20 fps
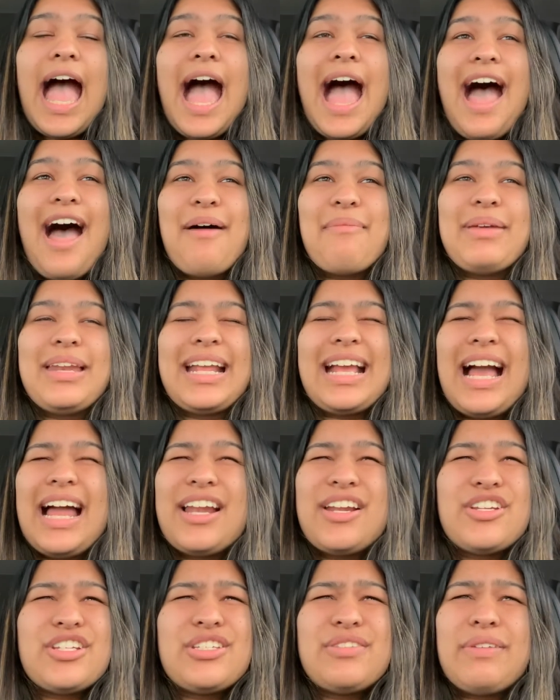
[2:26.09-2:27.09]
and it
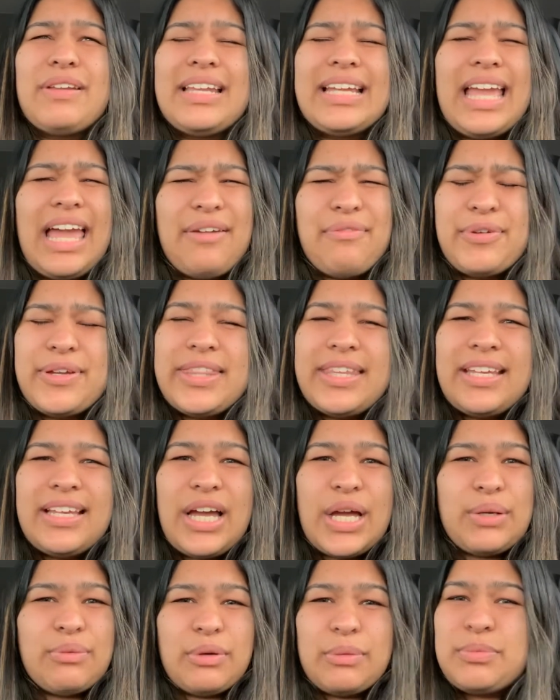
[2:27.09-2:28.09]
kind of just felt like everything
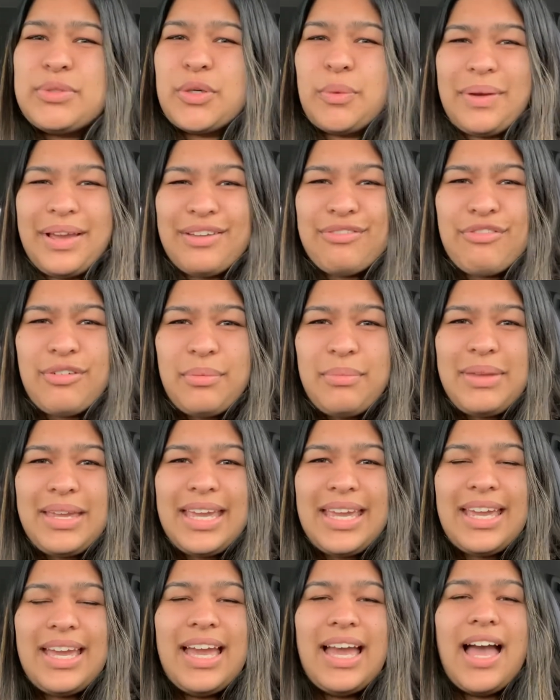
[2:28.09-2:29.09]
got ripped away from
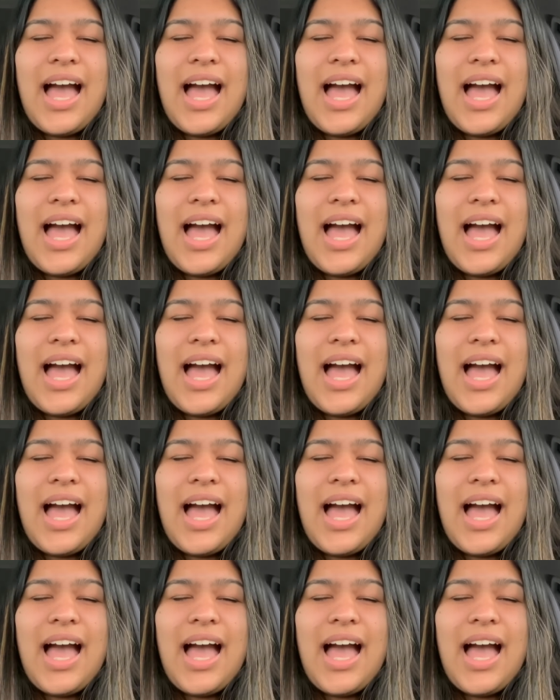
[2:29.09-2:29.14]
me.